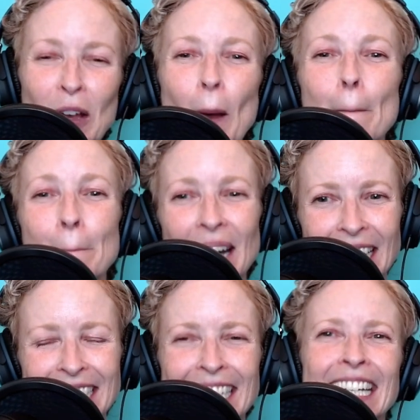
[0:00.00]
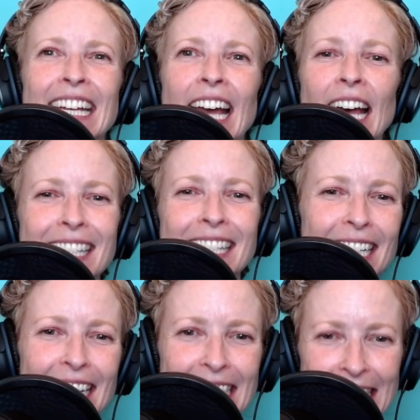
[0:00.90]
But as an
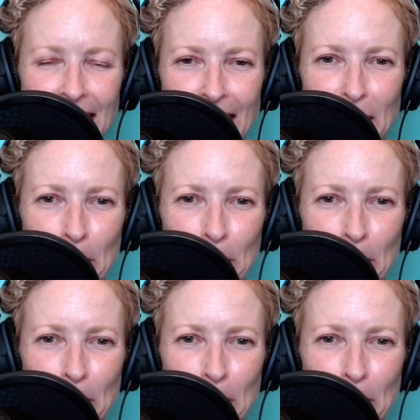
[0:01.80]
idea,